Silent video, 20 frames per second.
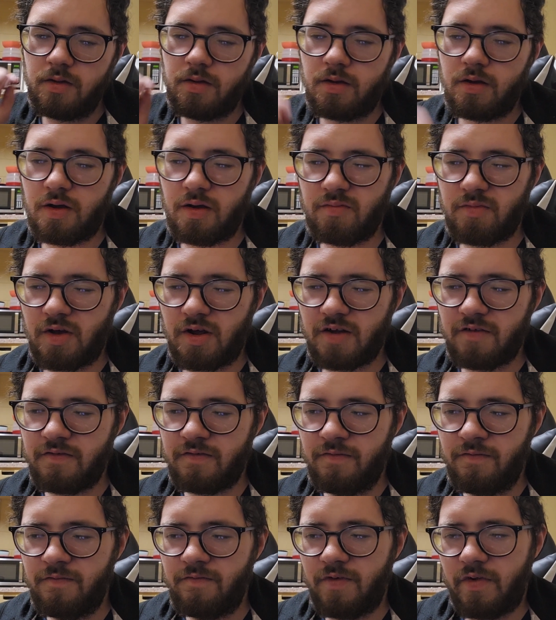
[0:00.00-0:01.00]
Not a
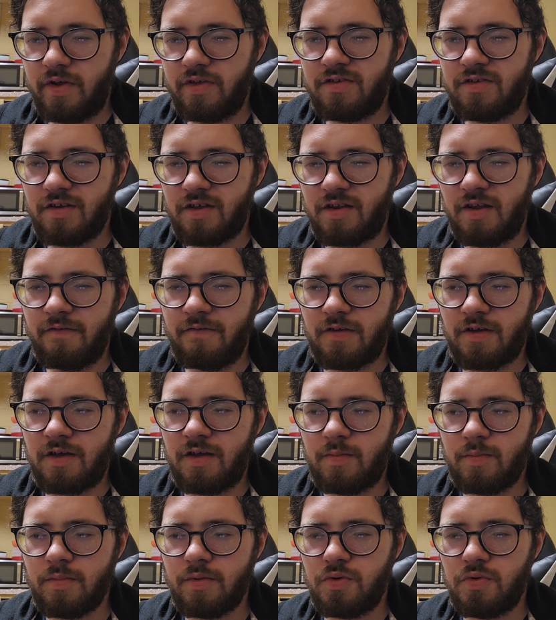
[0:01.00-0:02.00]
very
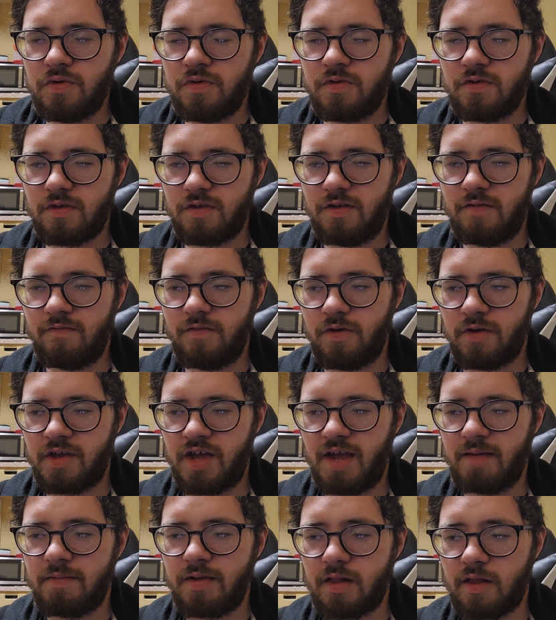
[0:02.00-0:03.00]
significant boost in
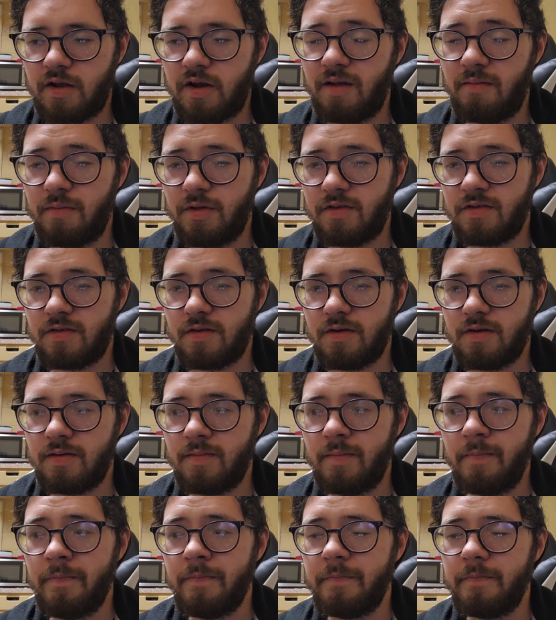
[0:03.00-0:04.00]
vocabulary, but
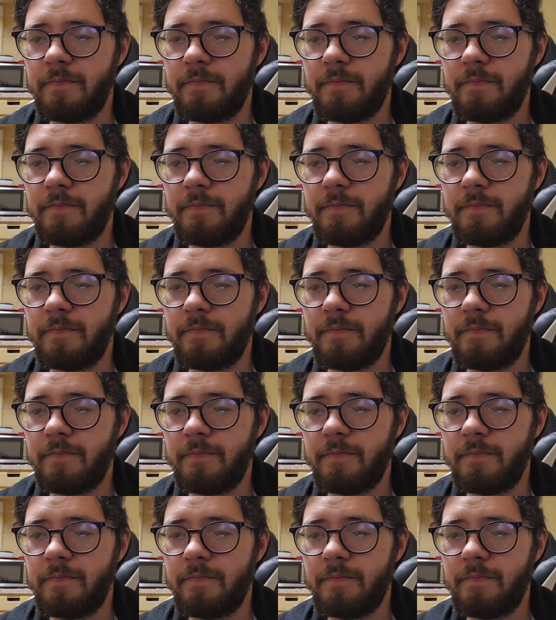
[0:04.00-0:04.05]
some.